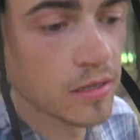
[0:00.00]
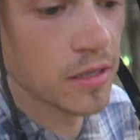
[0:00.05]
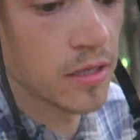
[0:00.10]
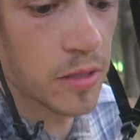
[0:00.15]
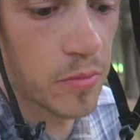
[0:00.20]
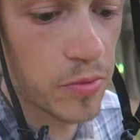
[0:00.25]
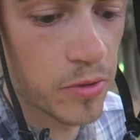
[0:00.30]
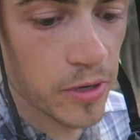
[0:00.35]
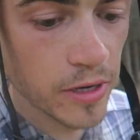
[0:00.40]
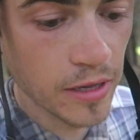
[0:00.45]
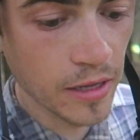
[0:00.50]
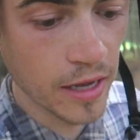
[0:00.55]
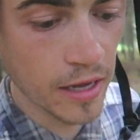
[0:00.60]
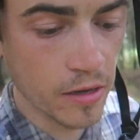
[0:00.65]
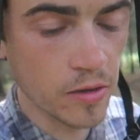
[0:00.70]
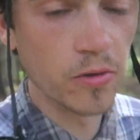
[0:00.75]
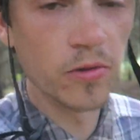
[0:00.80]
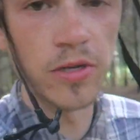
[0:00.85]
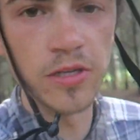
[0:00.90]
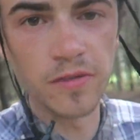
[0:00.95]
There's a pretty
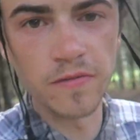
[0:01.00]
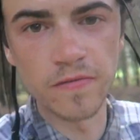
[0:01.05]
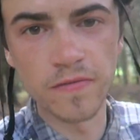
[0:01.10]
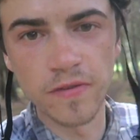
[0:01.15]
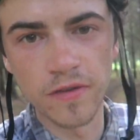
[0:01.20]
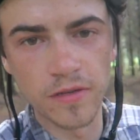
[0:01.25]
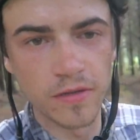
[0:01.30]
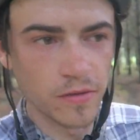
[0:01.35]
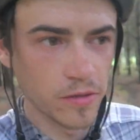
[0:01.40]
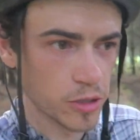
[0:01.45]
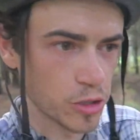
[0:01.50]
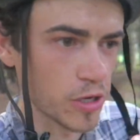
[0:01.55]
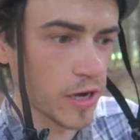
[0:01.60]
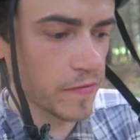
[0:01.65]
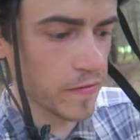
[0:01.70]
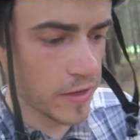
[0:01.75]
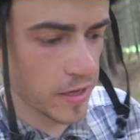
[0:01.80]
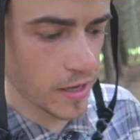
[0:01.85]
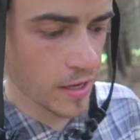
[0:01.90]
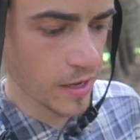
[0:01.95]
loud noise of
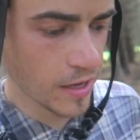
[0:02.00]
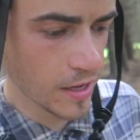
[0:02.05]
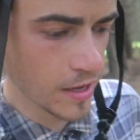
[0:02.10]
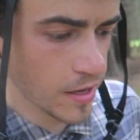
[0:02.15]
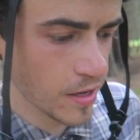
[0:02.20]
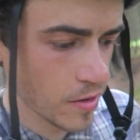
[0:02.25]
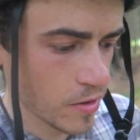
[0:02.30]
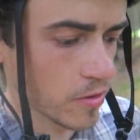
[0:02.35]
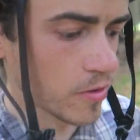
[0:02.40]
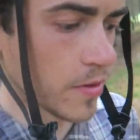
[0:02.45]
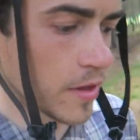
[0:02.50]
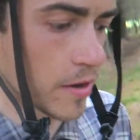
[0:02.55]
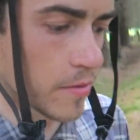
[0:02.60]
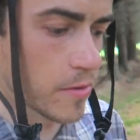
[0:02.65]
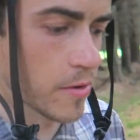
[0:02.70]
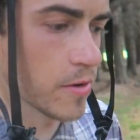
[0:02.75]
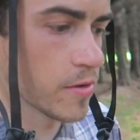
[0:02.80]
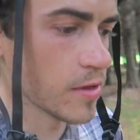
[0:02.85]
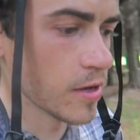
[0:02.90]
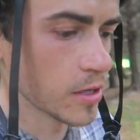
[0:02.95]
traffic on that
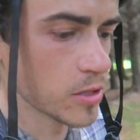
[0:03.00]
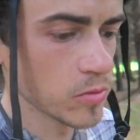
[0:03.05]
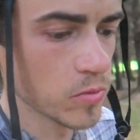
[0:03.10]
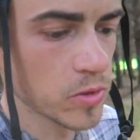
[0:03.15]
road there. It's